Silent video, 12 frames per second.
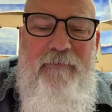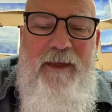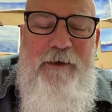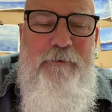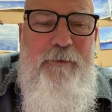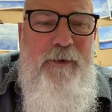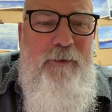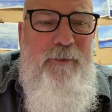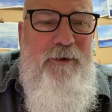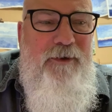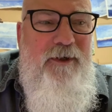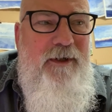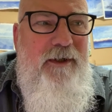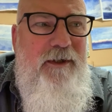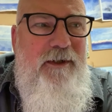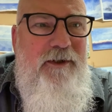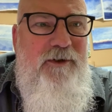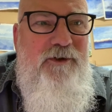I remember
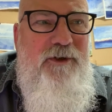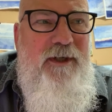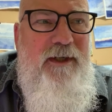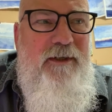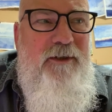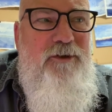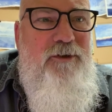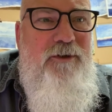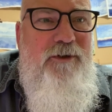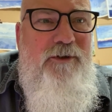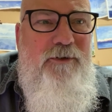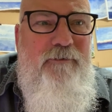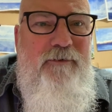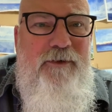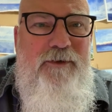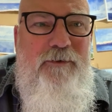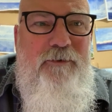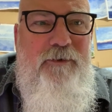sitting in a church
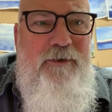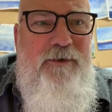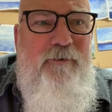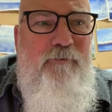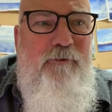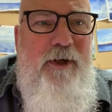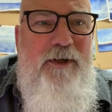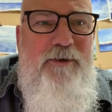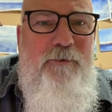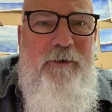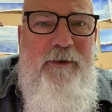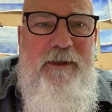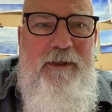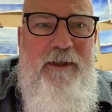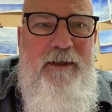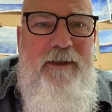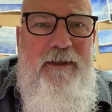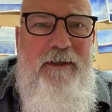service some friends were
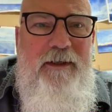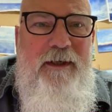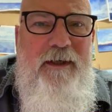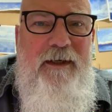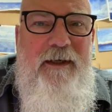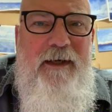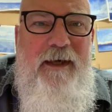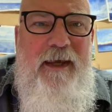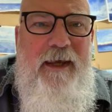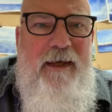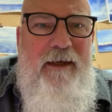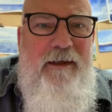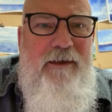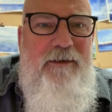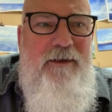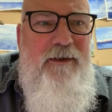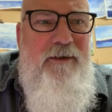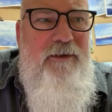leading,
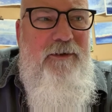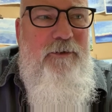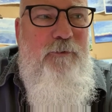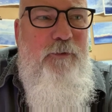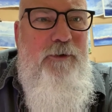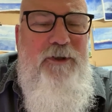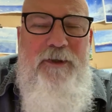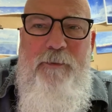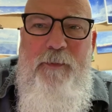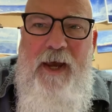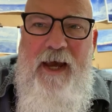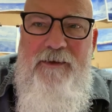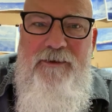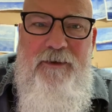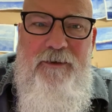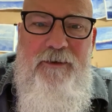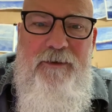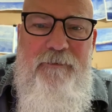and the worship
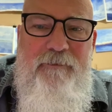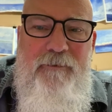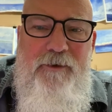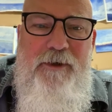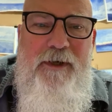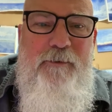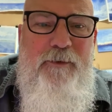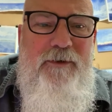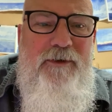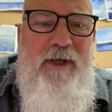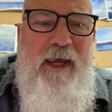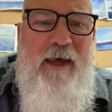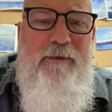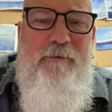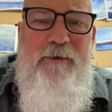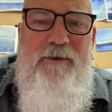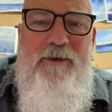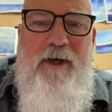pastor, her name was
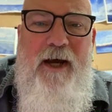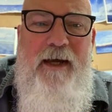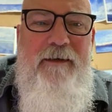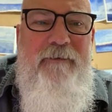Catherine Scott,